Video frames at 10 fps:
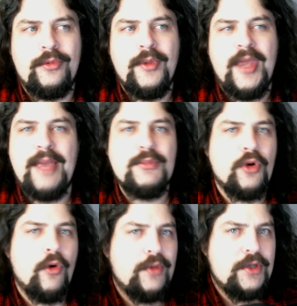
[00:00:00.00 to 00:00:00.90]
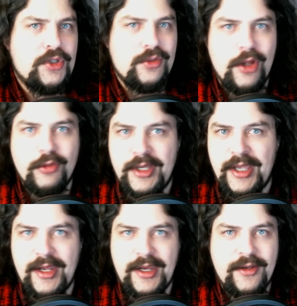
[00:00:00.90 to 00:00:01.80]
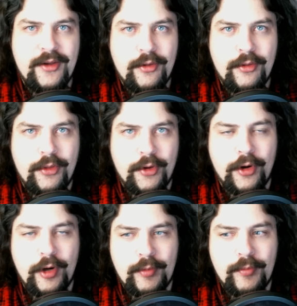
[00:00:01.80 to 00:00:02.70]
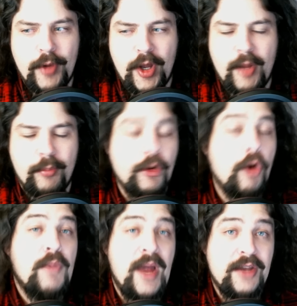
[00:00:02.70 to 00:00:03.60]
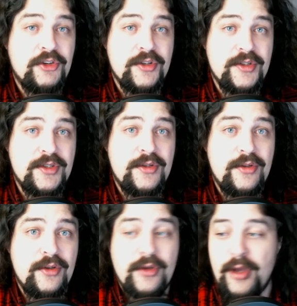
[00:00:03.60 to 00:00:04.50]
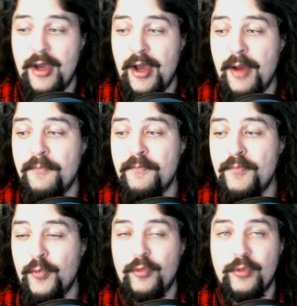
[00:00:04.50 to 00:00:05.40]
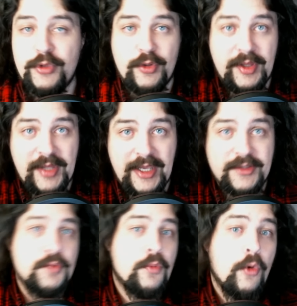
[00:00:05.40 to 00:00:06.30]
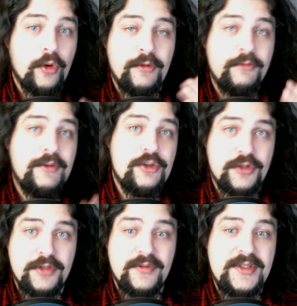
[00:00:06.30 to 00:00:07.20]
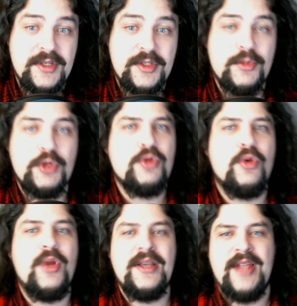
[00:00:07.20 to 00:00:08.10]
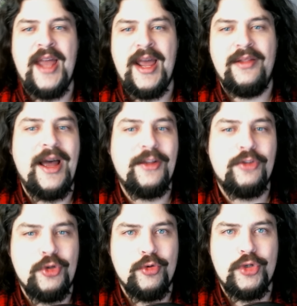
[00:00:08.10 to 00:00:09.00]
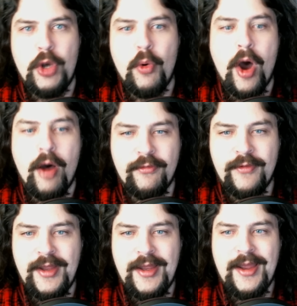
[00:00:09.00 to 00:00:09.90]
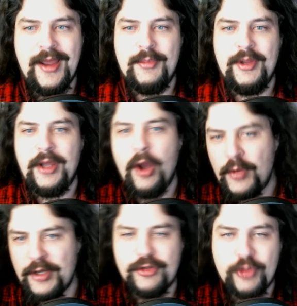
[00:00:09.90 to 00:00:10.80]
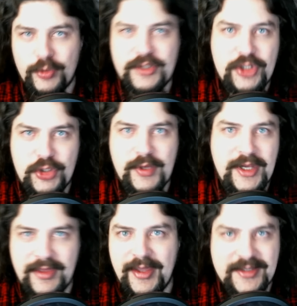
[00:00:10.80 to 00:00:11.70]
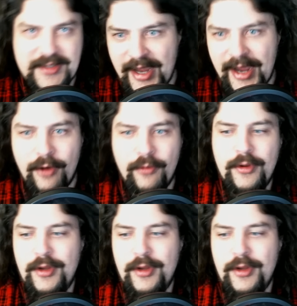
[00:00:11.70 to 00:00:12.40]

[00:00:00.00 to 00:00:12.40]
games are only slowly getting their pro patches so that they can support the features of this system. So Sony hasn't had a lot to show off and be like, oh, here's the reason you need this now.